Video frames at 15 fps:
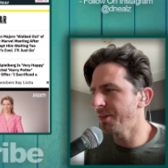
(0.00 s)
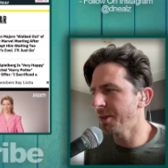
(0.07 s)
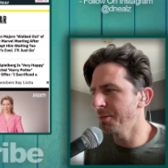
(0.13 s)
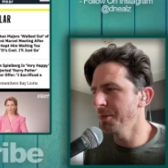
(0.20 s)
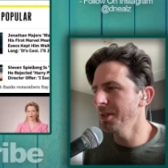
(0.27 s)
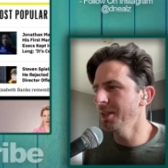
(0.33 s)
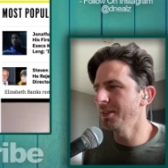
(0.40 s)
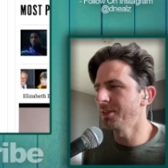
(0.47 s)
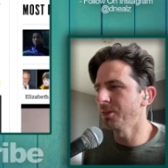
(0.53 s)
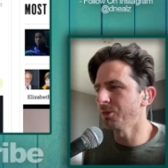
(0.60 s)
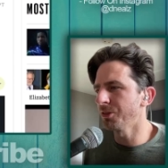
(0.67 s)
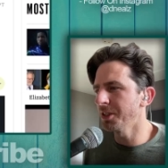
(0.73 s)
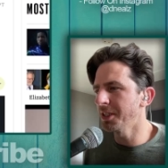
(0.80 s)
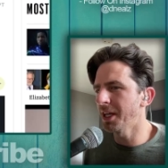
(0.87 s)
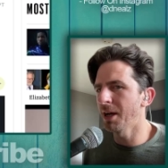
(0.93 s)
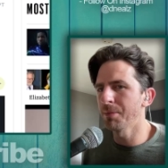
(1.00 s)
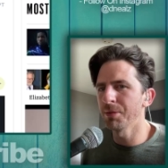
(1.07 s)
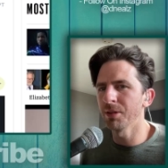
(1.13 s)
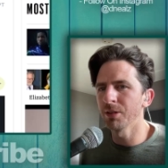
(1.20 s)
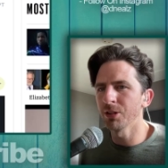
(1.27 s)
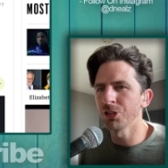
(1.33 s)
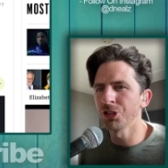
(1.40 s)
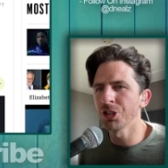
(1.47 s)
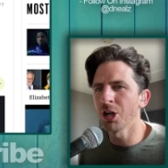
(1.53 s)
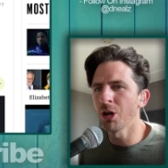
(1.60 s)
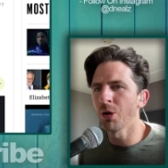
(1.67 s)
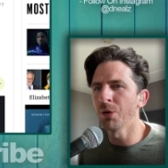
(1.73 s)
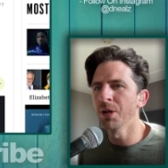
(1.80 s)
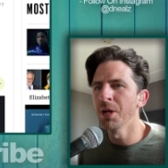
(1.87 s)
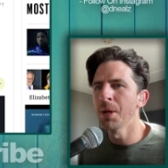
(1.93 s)
committed to recapping the
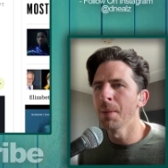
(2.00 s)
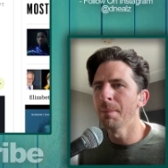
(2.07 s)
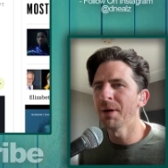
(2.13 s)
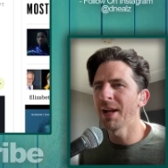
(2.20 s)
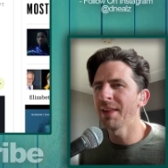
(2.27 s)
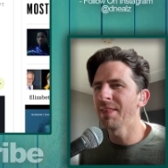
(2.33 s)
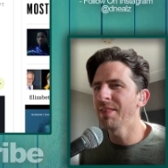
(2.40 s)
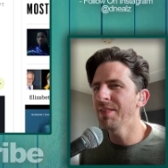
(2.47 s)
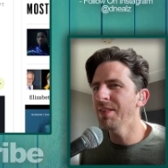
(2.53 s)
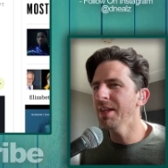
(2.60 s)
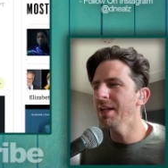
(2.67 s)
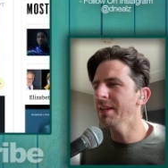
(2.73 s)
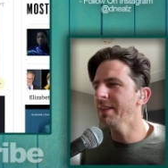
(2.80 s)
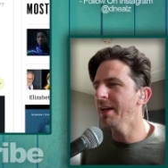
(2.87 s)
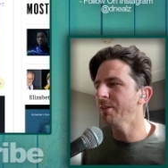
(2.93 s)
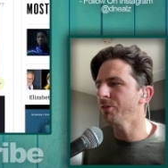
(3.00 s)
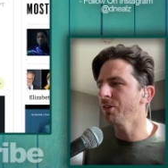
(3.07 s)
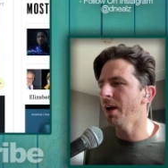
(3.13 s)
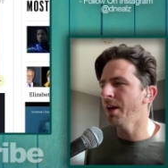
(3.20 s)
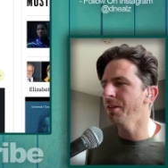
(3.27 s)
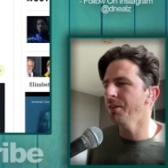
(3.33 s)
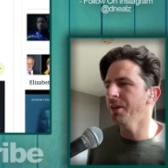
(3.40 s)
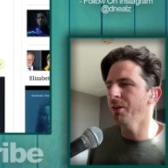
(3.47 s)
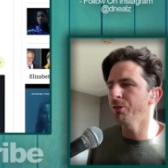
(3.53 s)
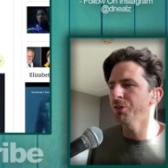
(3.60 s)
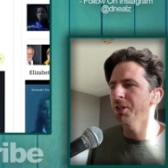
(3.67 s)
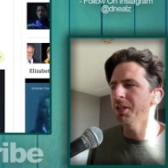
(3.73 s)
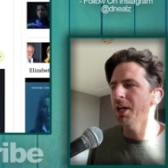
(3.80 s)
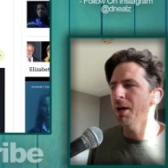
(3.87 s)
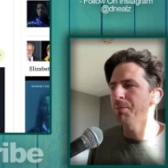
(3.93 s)
show. But I think that rather than
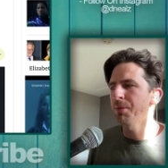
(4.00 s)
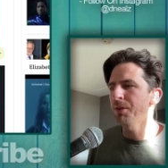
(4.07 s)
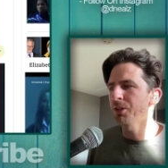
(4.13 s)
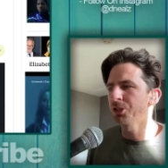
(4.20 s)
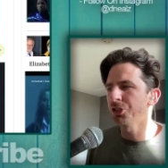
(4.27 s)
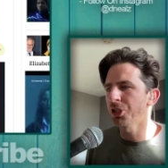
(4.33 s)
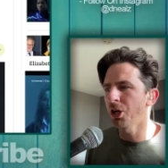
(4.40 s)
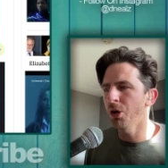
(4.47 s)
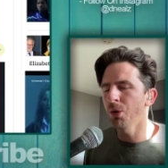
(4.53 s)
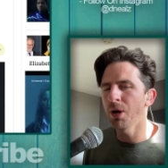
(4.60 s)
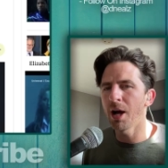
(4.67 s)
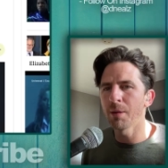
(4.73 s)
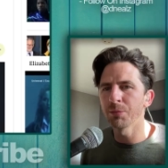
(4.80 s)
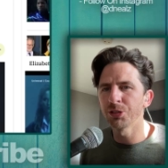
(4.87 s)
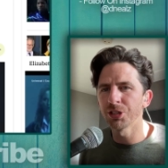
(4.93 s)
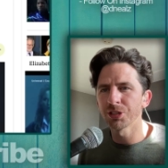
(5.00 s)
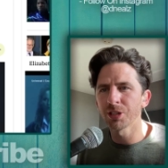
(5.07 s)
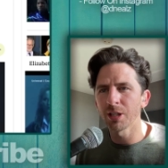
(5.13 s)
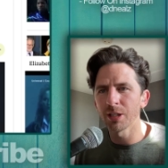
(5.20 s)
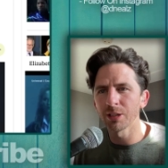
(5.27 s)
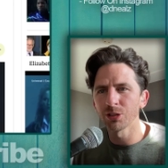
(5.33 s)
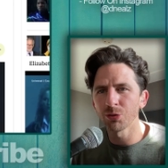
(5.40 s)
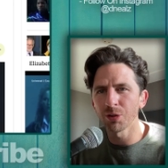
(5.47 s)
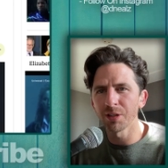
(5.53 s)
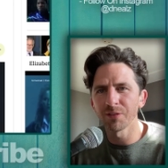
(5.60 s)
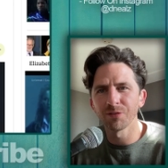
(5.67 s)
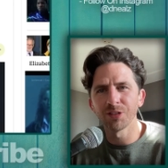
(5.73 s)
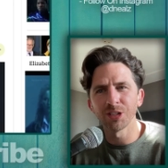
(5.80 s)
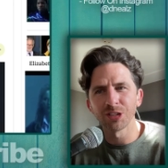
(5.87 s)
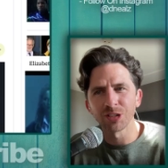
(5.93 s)
recapping the show, I'm just going to sort of
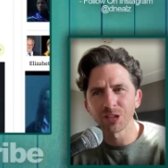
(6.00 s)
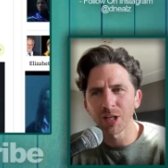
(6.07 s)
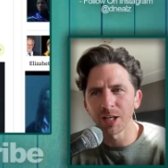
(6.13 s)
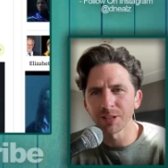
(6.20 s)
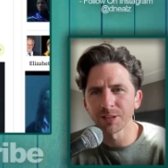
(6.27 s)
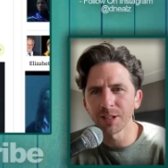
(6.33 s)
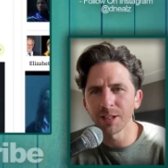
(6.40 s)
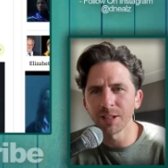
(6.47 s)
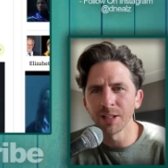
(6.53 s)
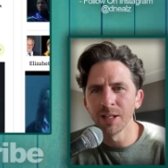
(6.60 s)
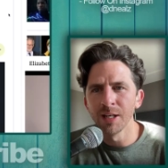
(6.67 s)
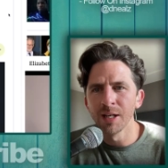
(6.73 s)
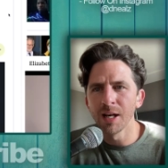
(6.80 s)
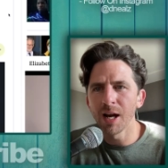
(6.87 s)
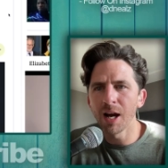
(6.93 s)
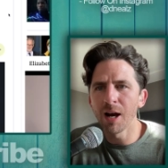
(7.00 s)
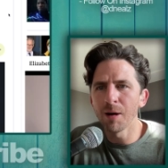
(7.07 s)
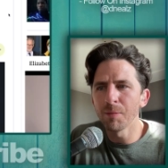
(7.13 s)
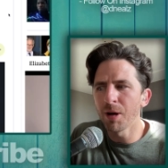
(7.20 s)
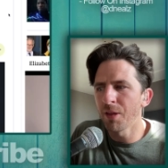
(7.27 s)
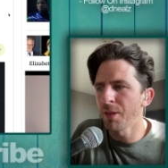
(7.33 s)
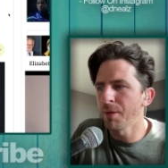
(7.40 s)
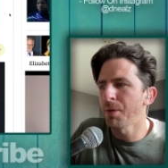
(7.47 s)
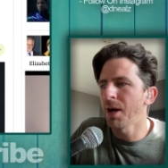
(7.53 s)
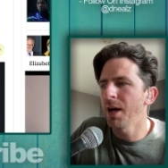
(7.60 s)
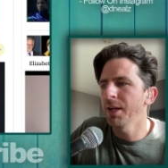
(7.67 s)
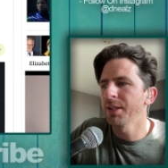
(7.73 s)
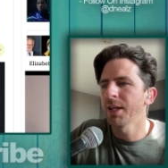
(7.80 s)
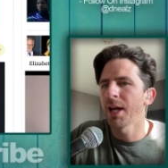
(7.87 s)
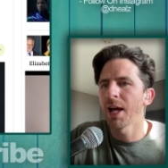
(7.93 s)
discuss it um, on the
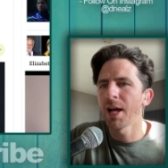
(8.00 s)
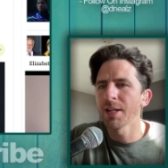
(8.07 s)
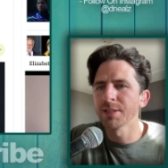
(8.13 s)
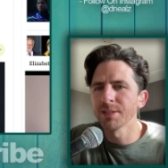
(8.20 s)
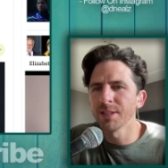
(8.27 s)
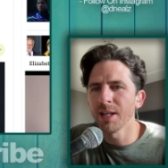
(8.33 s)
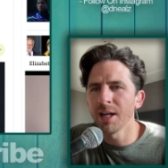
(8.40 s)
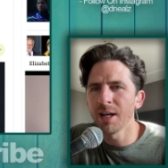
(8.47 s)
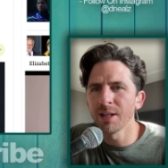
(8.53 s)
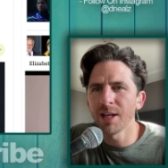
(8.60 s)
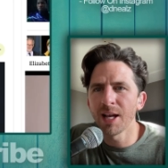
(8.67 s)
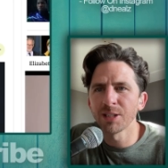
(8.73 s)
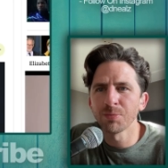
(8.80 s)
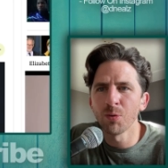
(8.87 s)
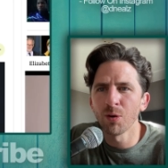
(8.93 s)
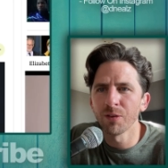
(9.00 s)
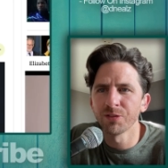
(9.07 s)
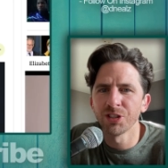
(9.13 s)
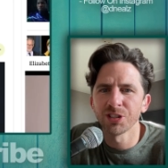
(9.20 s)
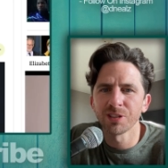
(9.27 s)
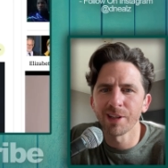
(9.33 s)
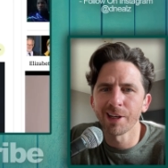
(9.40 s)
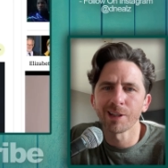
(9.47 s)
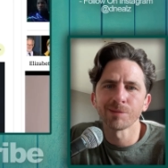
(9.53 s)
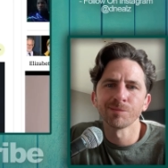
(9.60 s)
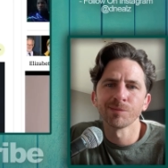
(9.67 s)
podcast uh, as more of just like